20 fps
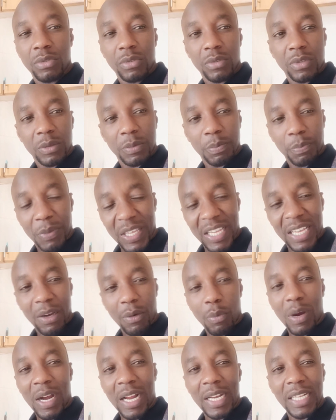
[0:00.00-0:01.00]
speak a
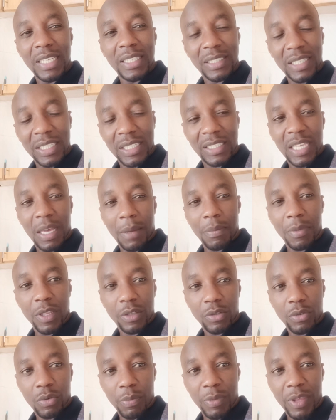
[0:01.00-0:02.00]
word and say
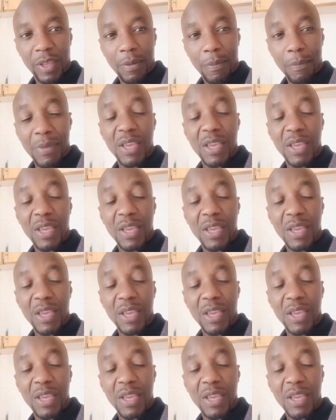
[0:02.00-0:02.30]
something to me.